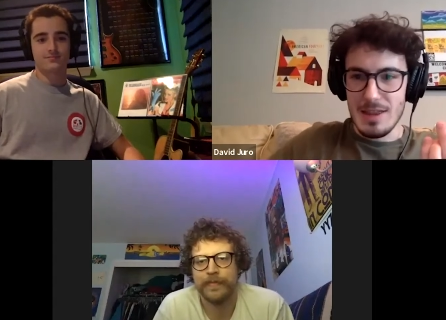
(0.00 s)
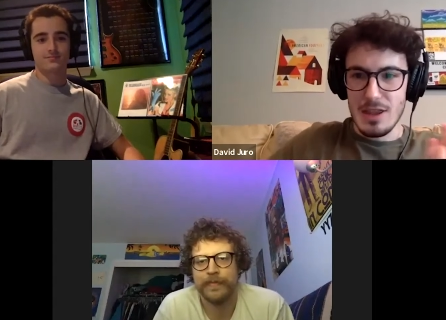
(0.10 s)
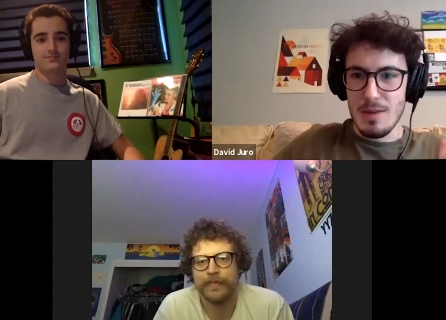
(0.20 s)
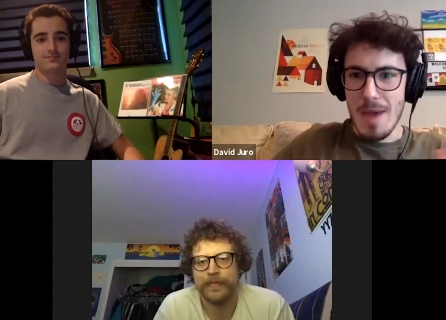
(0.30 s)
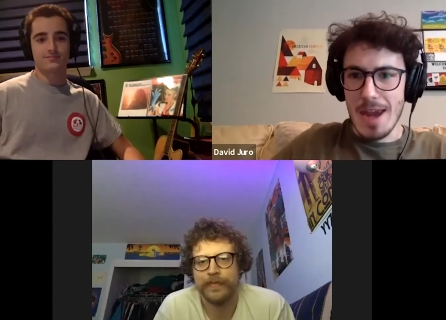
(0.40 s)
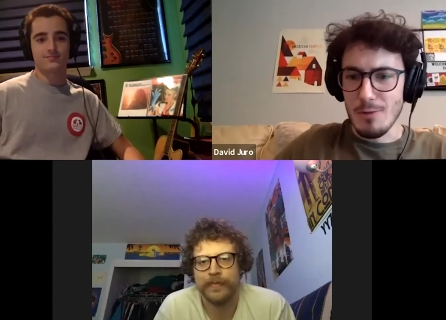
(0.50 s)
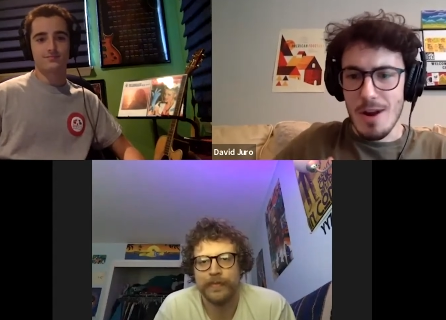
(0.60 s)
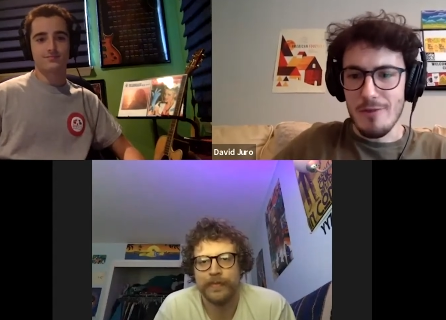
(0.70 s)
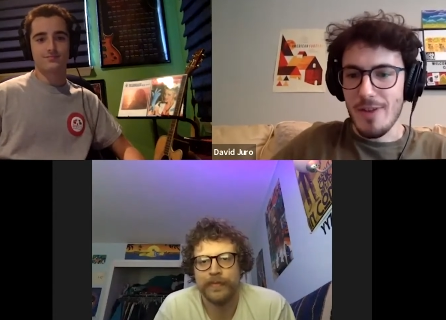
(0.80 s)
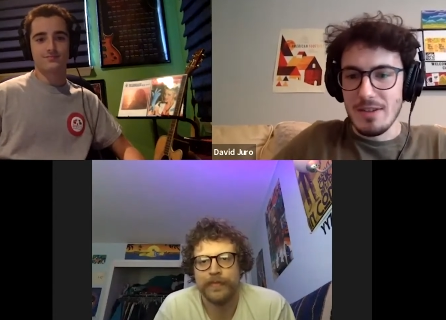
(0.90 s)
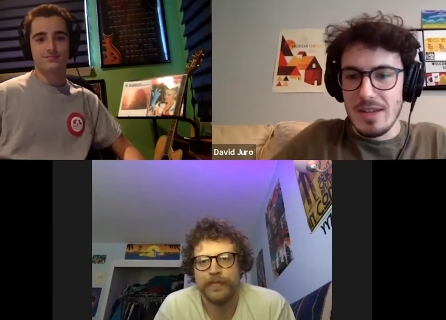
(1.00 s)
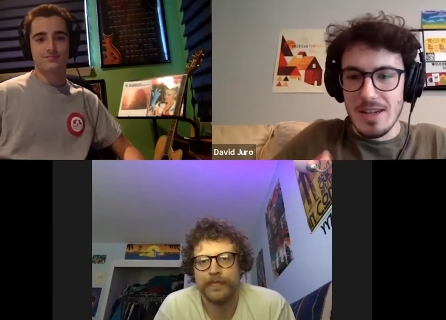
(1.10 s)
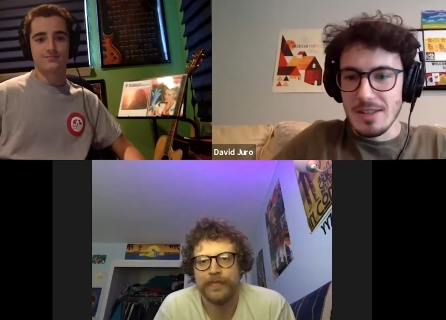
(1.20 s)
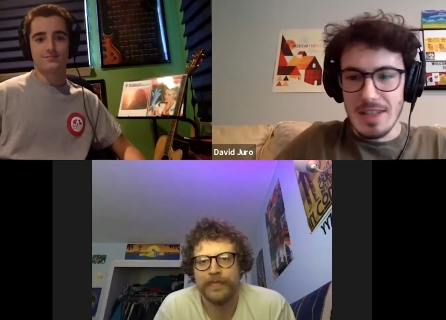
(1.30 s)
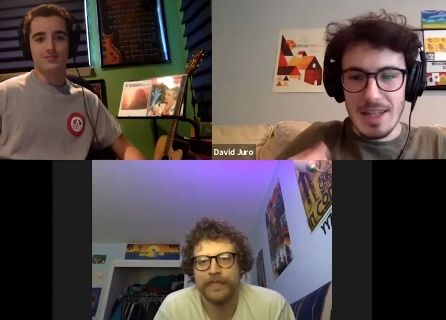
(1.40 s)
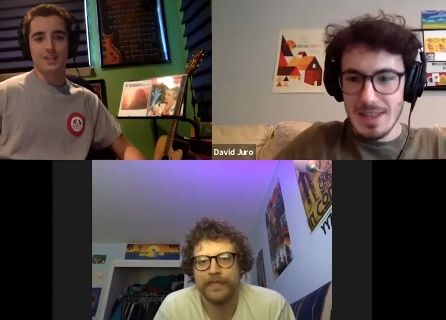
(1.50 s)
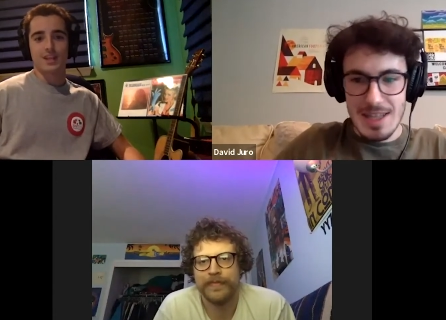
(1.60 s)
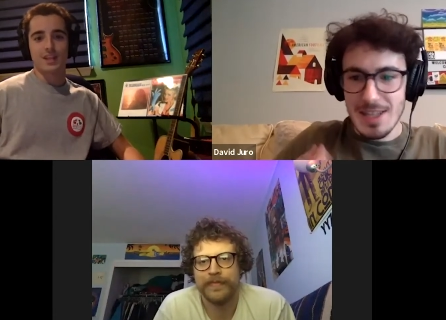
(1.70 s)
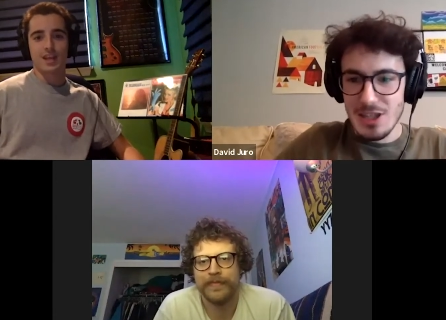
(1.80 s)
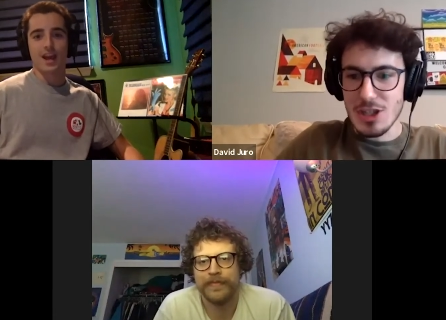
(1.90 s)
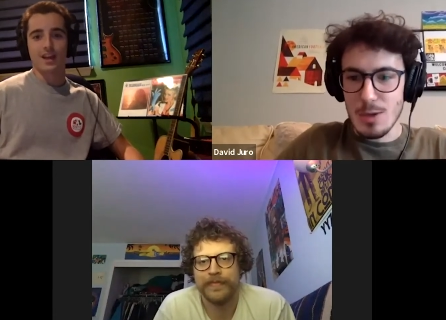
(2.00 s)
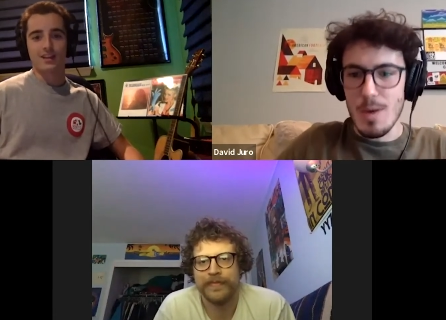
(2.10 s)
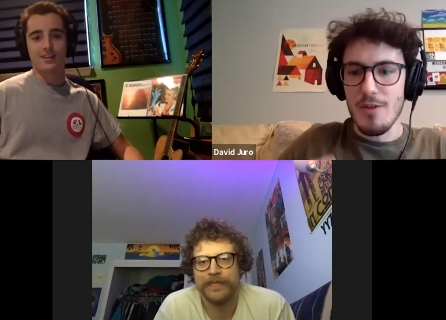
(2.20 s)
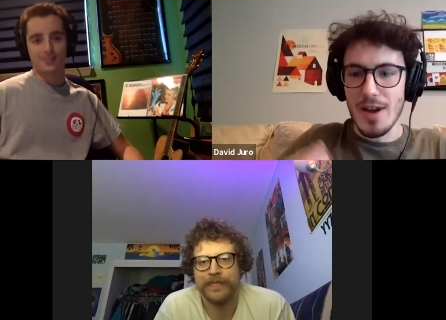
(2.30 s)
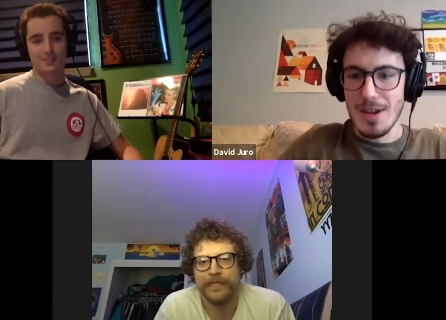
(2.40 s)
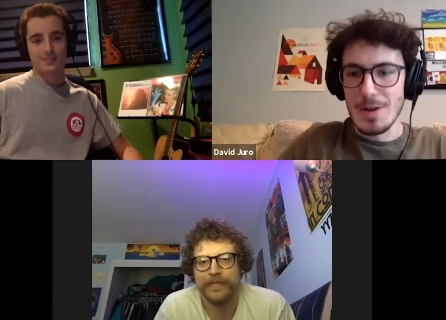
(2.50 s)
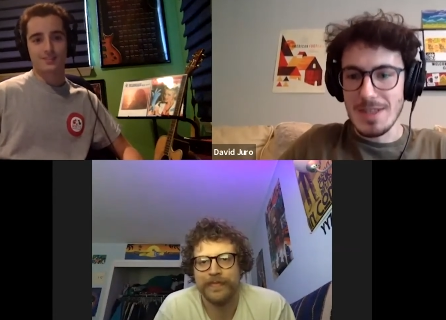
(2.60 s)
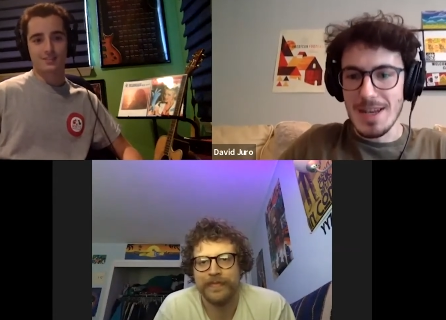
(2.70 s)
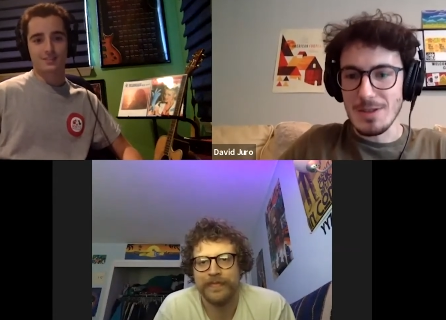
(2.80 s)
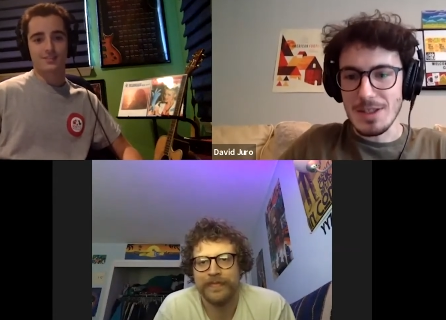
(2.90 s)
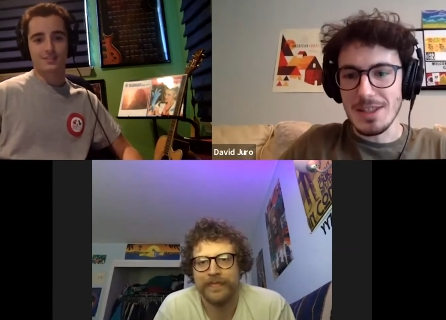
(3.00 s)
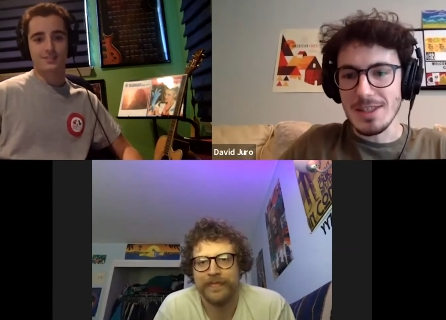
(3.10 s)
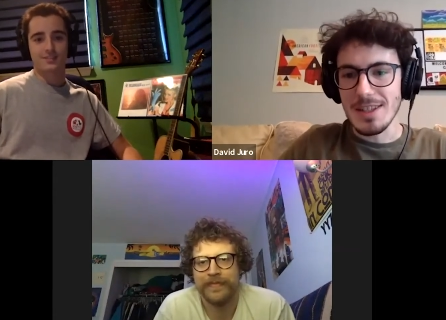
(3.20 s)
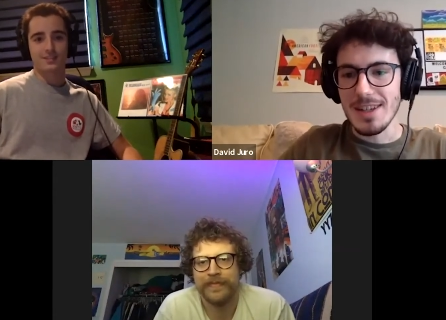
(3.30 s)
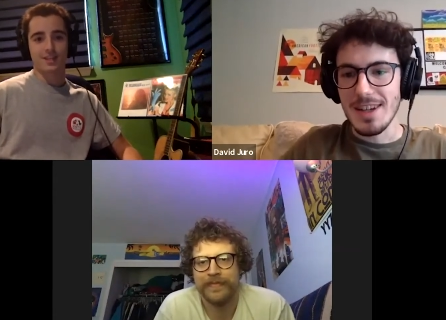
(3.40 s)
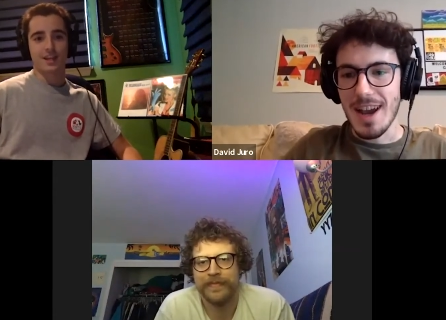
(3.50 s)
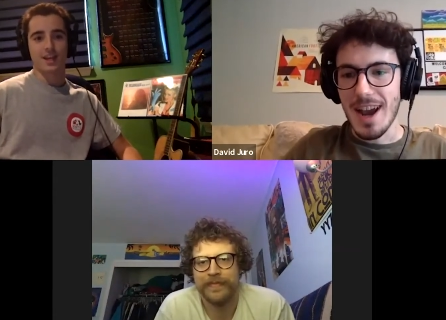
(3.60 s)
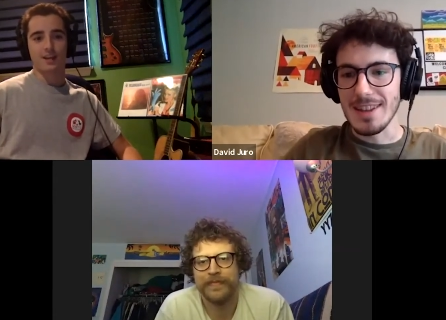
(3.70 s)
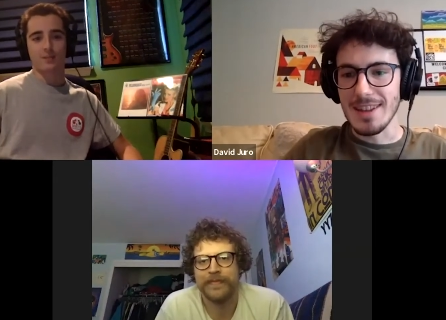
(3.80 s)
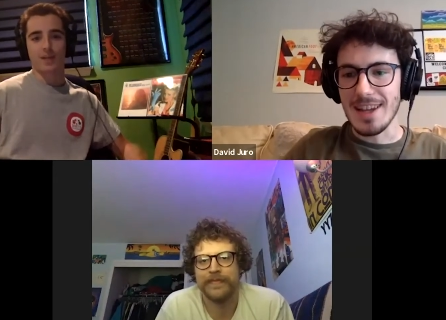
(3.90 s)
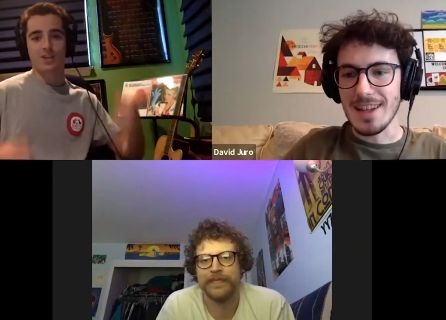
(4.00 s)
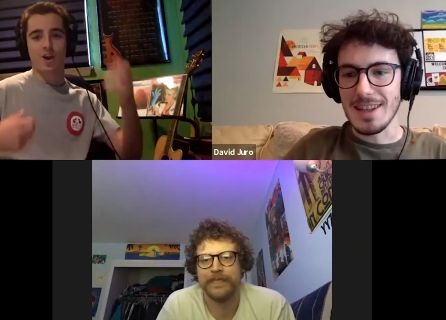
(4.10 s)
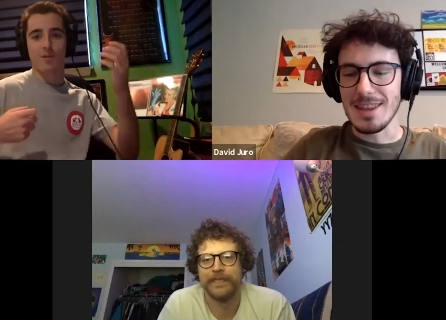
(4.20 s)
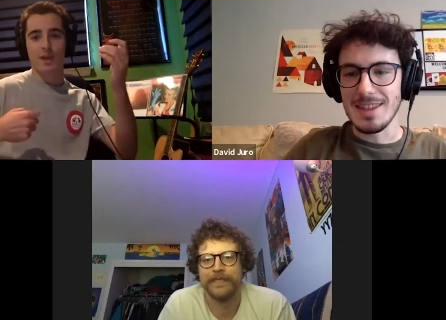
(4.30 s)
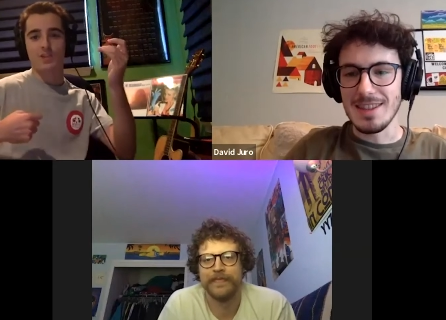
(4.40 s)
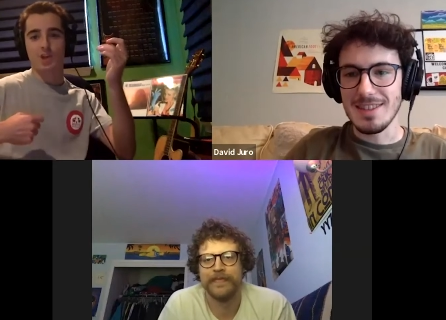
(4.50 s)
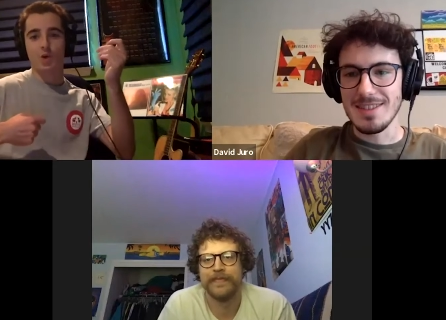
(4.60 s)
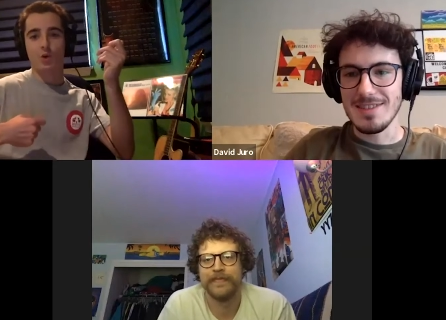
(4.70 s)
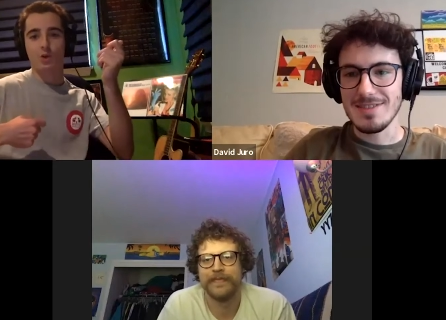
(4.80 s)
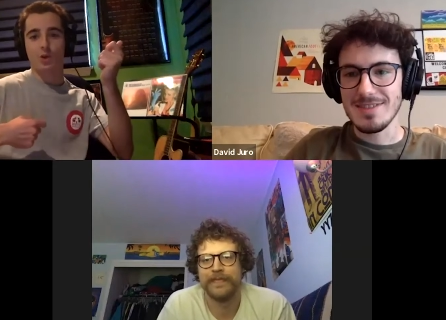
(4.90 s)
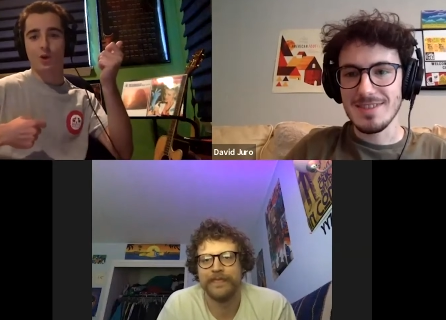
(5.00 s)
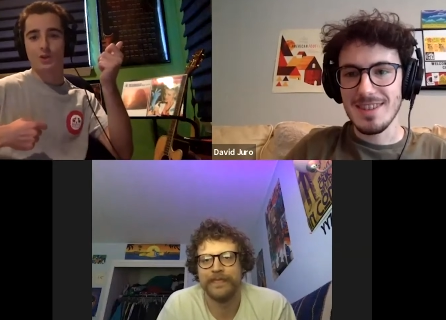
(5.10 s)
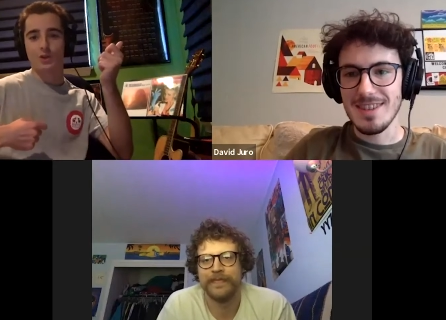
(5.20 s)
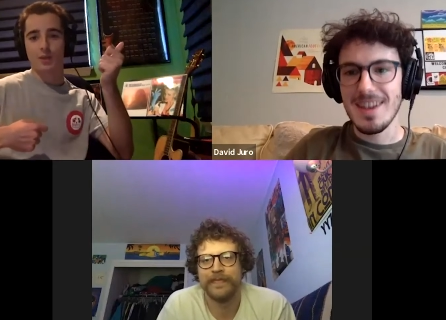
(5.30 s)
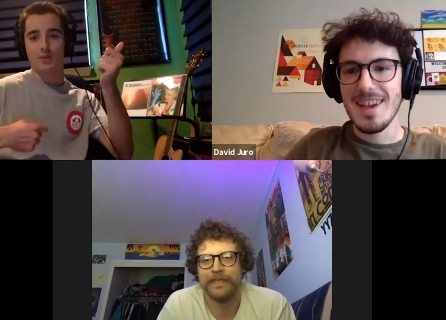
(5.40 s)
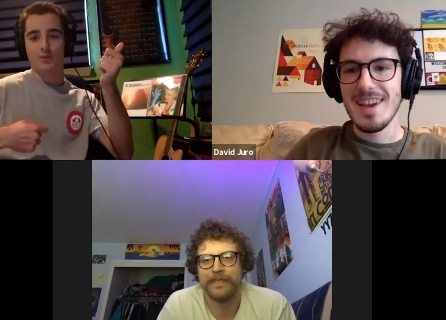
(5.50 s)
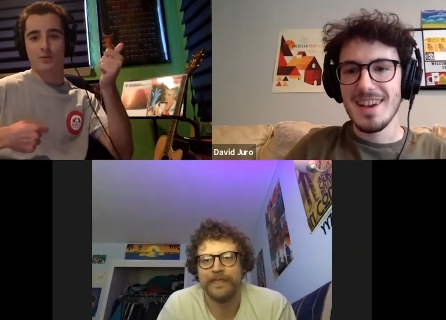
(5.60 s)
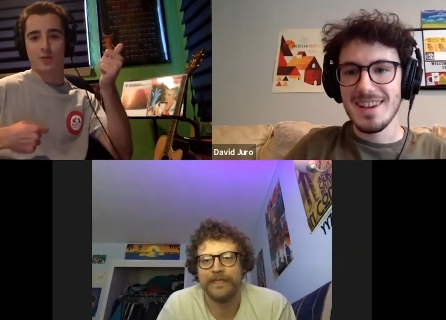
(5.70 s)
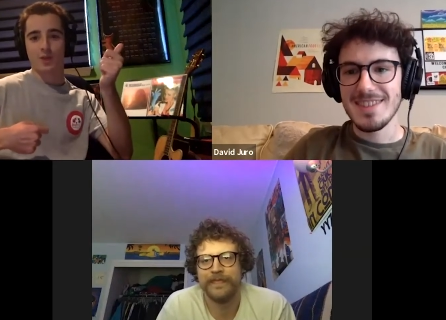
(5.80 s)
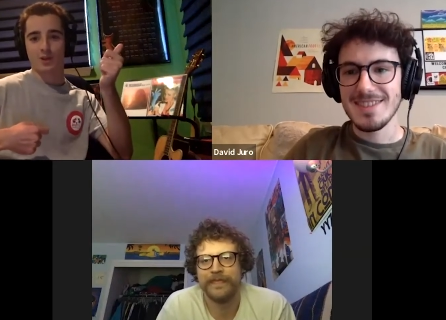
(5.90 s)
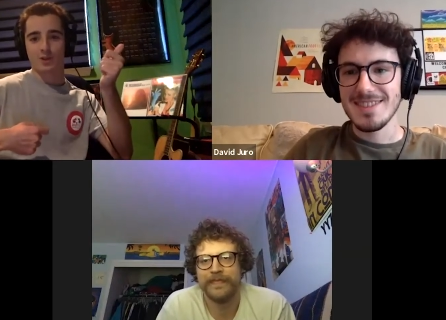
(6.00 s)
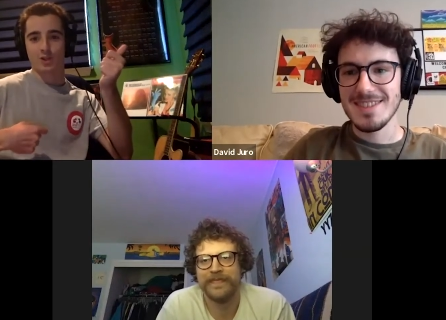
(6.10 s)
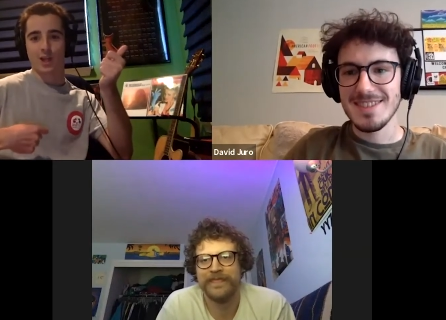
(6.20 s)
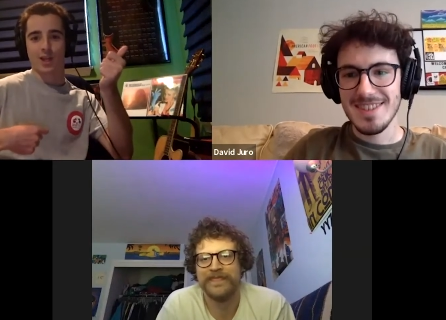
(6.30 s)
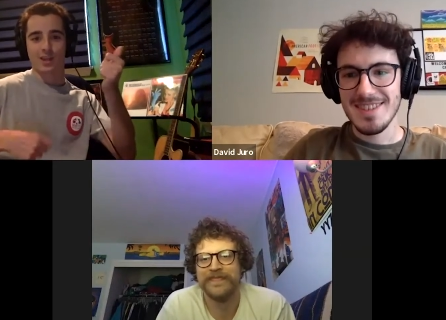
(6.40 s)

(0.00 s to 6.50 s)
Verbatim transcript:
Speaker 1: the main riff I don't know like this is yeah. just the riff I know it sounds good
Speaker 2: yeah and, my like, guitar makes a cool noise when my fingers look like